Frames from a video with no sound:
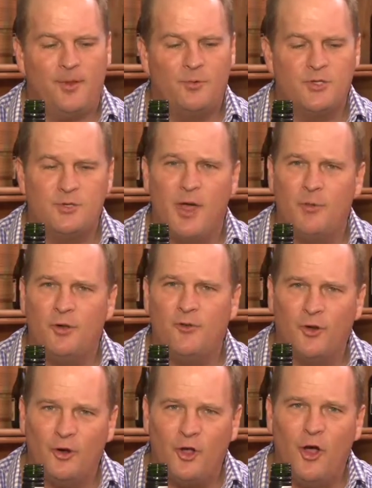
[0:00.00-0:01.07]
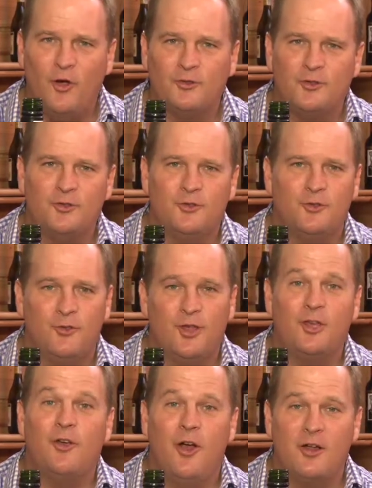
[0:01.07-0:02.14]
which is why when you've got a cold, you
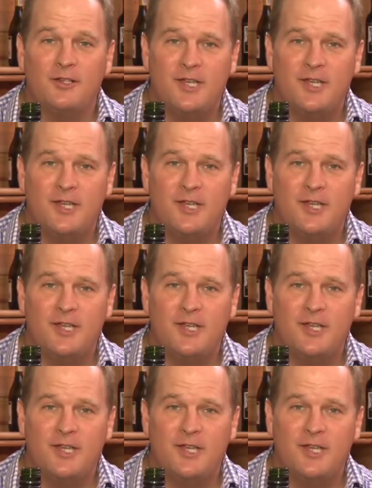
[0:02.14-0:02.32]
think you can't